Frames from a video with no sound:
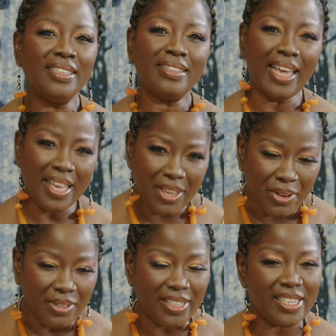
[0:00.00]
Thank
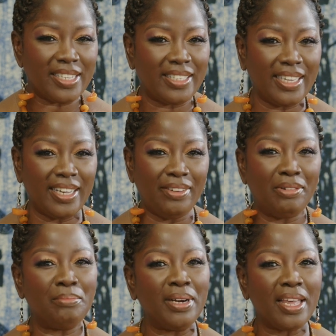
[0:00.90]
you, CSCR,
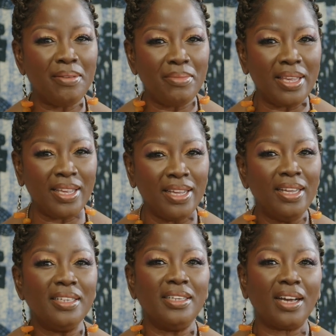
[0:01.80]
for bringing me
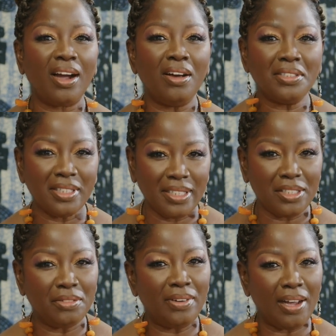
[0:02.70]
the
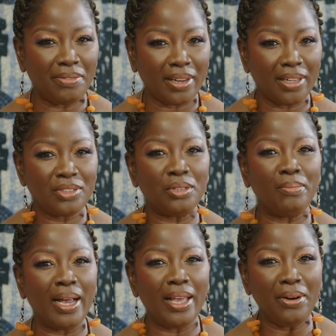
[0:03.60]
consciousness of Africa to
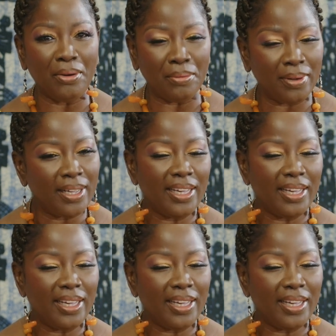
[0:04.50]
my home.